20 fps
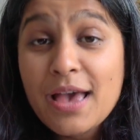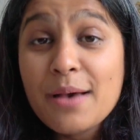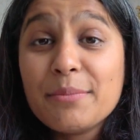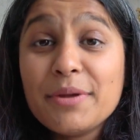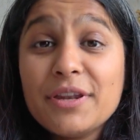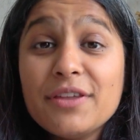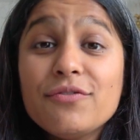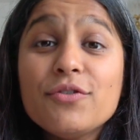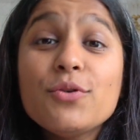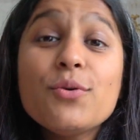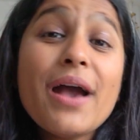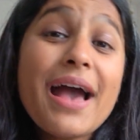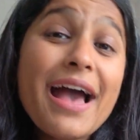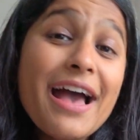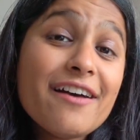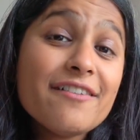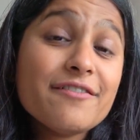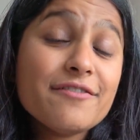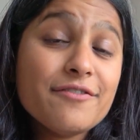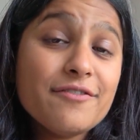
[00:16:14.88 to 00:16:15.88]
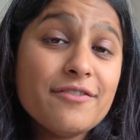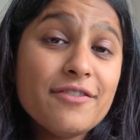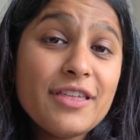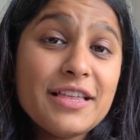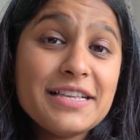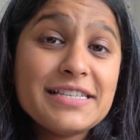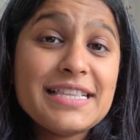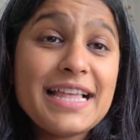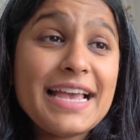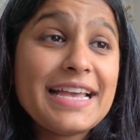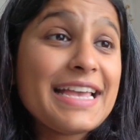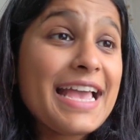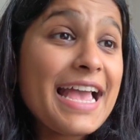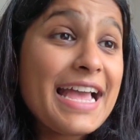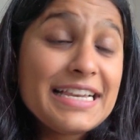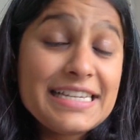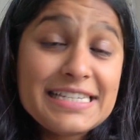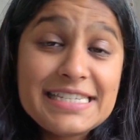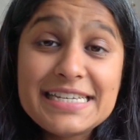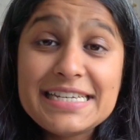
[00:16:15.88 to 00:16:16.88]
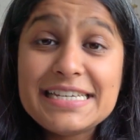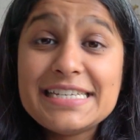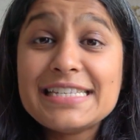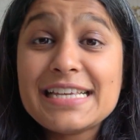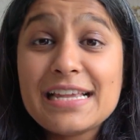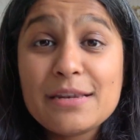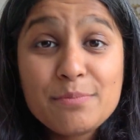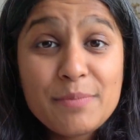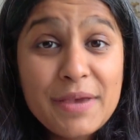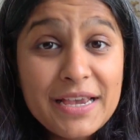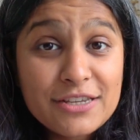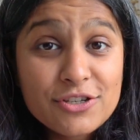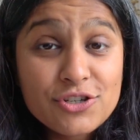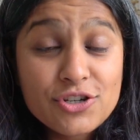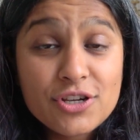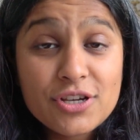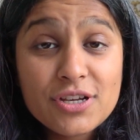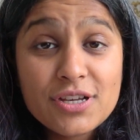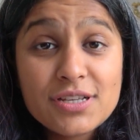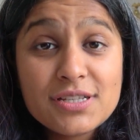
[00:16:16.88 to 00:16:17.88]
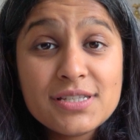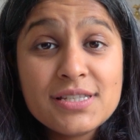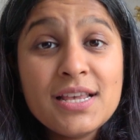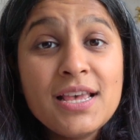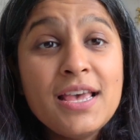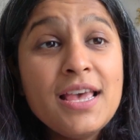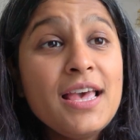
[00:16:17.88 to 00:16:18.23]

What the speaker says: But if you have things like LEDs and pictures,